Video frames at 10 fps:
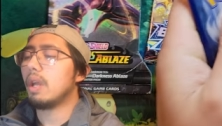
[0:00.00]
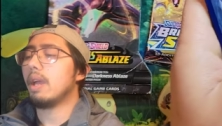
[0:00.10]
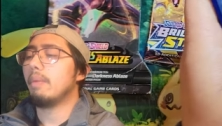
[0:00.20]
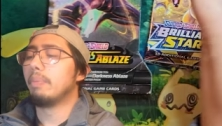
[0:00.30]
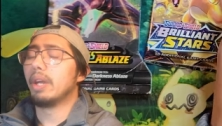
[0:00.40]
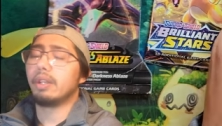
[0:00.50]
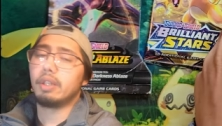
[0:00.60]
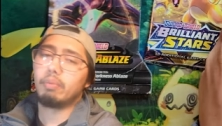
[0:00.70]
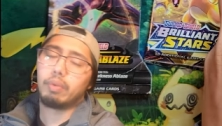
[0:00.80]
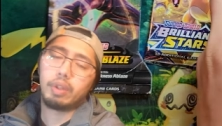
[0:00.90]
But
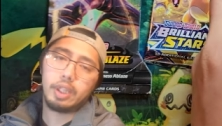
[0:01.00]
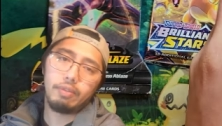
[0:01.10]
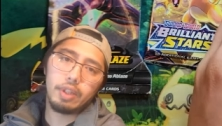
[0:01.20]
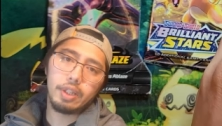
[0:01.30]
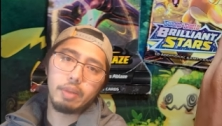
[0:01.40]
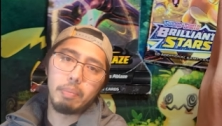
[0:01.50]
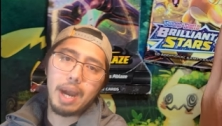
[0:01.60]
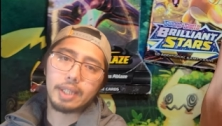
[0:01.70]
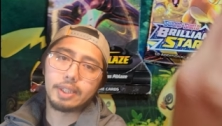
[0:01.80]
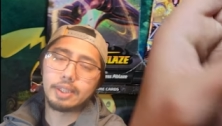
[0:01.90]
even in the
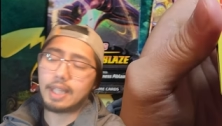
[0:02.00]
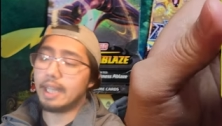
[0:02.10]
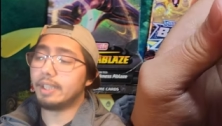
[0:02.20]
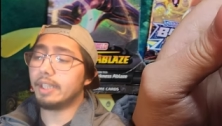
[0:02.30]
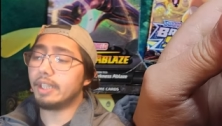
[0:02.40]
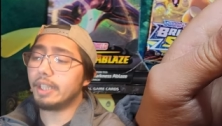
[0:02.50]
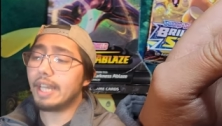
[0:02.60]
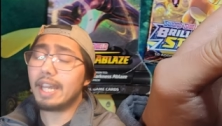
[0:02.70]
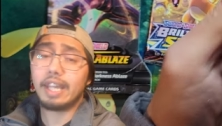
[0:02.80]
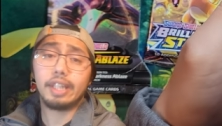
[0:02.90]
boxes that I didn't
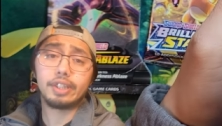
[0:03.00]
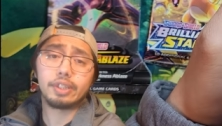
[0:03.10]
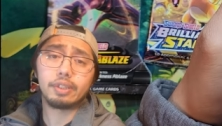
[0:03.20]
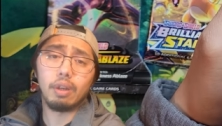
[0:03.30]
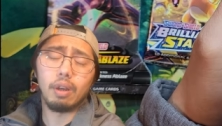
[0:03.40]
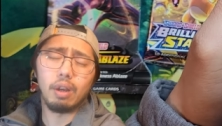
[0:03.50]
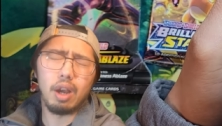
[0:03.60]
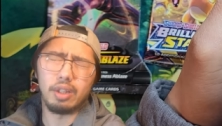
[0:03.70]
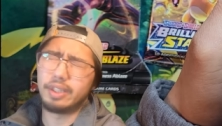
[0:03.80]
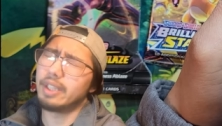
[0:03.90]
get hits,
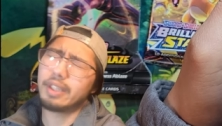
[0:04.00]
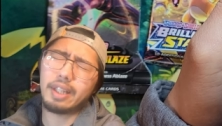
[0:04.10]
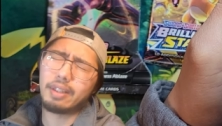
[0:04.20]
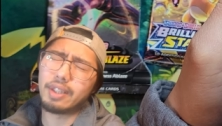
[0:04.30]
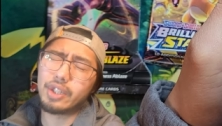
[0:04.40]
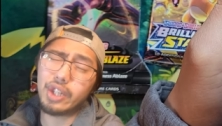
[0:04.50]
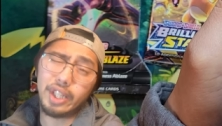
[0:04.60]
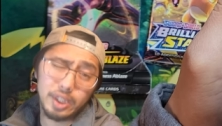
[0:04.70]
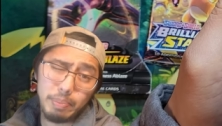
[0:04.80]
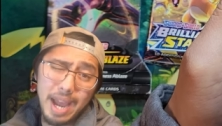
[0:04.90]
didn't get the
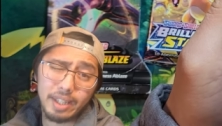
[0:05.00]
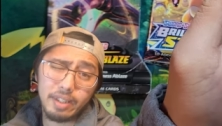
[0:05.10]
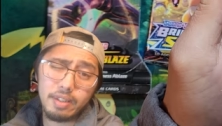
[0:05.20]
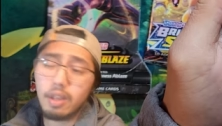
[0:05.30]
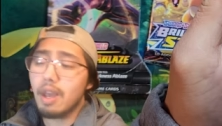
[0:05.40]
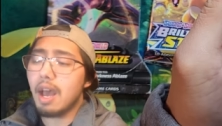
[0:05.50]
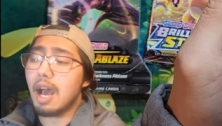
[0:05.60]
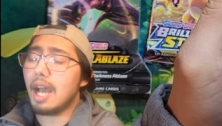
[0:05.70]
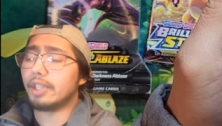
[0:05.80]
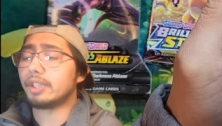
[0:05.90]
chase pack in,
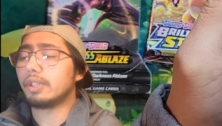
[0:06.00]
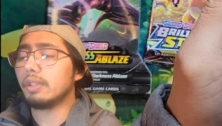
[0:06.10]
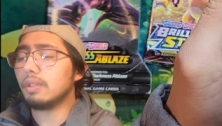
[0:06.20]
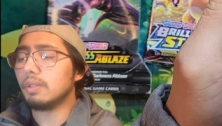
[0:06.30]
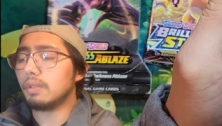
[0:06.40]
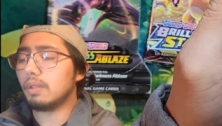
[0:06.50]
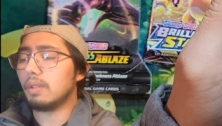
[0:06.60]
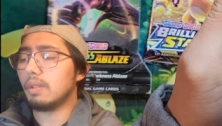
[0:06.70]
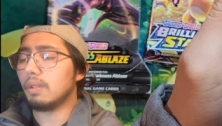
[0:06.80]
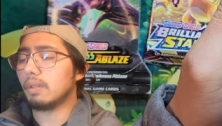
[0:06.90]
I still
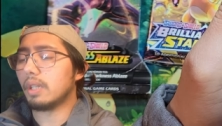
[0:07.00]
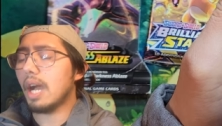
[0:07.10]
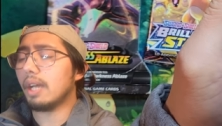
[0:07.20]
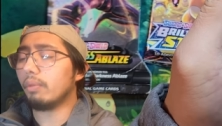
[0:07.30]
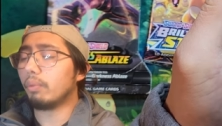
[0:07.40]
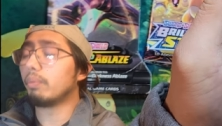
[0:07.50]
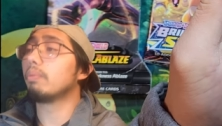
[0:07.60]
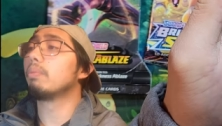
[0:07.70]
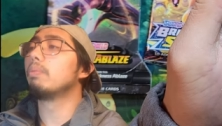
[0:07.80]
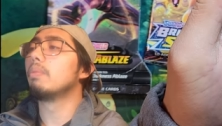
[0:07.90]
got
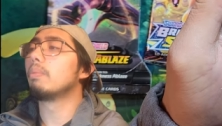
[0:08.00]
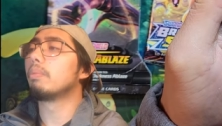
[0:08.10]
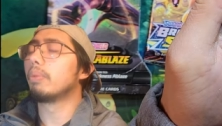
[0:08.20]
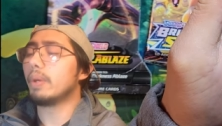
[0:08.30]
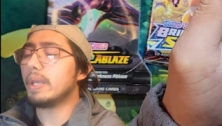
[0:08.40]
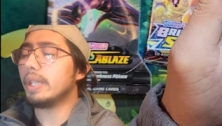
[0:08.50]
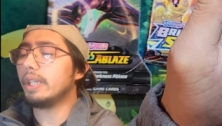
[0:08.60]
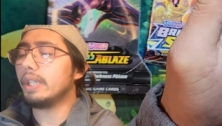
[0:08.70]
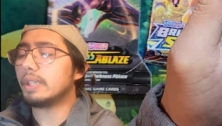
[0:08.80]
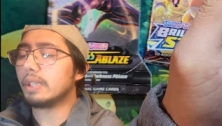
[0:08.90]
pretty
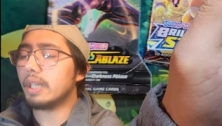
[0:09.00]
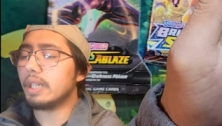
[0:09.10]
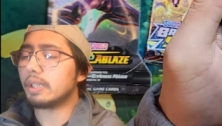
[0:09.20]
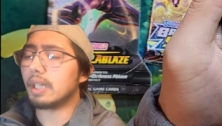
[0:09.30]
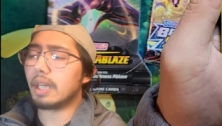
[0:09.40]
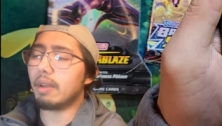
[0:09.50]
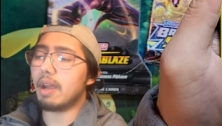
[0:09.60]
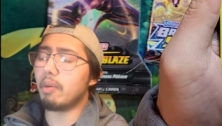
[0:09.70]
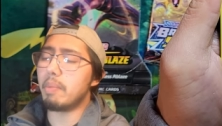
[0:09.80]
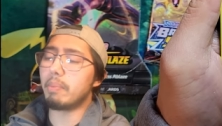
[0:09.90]
decent hits. Like I
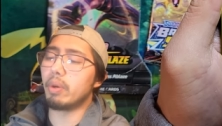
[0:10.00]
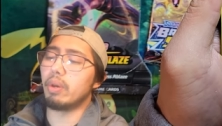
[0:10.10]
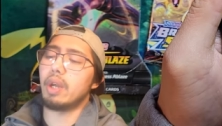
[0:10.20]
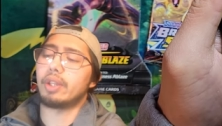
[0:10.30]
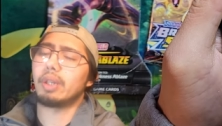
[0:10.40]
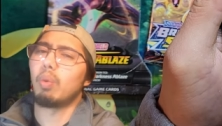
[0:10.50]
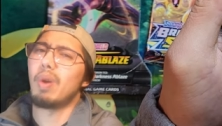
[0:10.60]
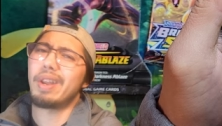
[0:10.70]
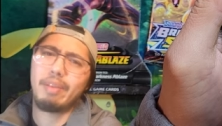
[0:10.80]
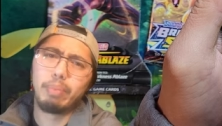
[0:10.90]
remember, I think
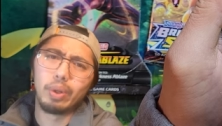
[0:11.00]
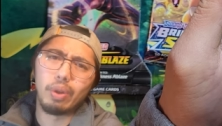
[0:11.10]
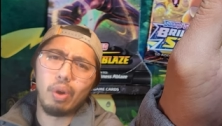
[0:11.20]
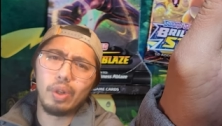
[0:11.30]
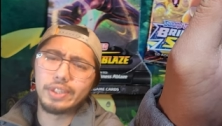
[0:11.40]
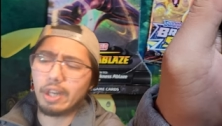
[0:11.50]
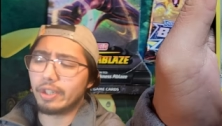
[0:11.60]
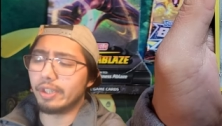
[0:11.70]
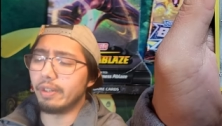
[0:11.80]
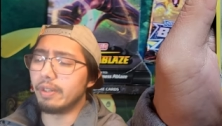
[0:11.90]
one I pulled an
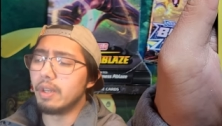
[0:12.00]
Altarton.